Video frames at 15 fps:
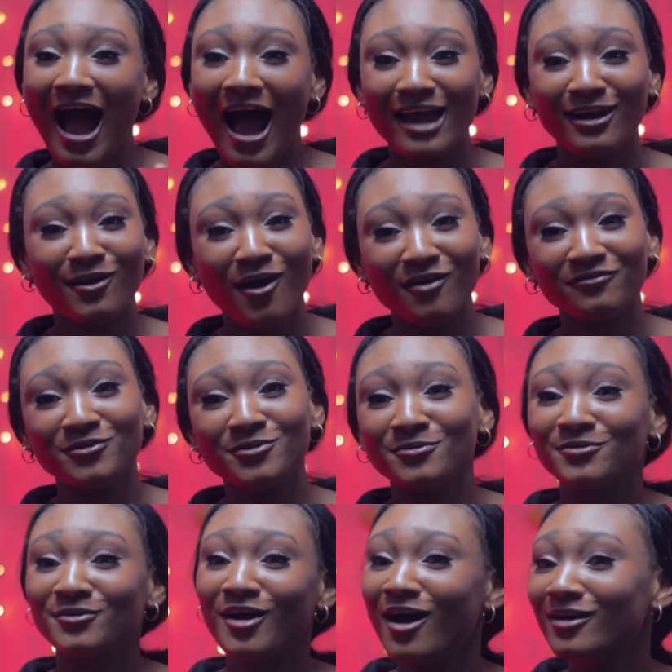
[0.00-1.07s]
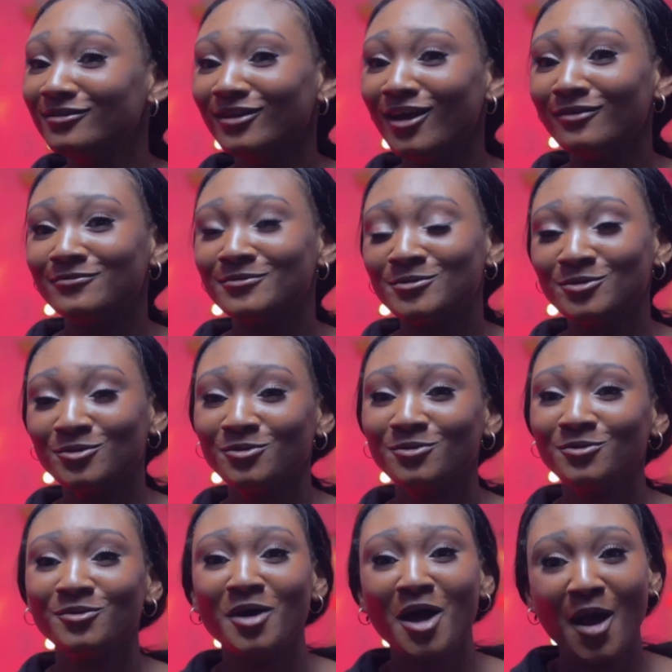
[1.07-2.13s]
I love you. God loves
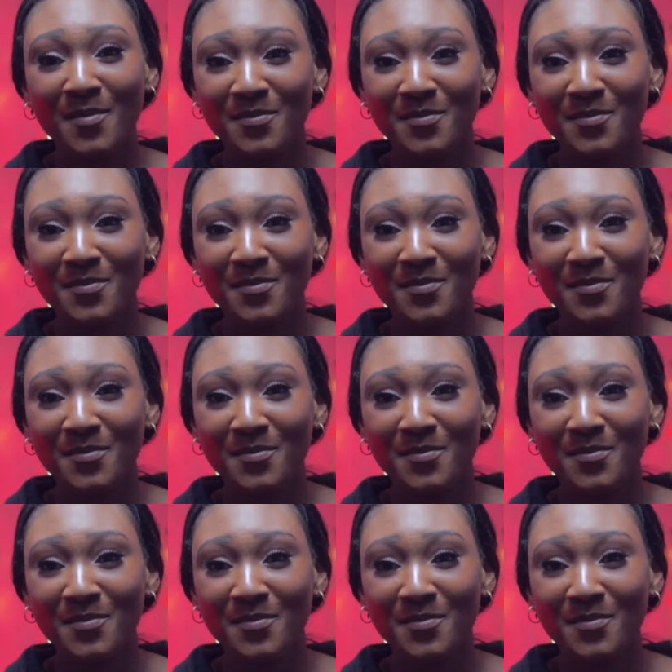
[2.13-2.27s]
you.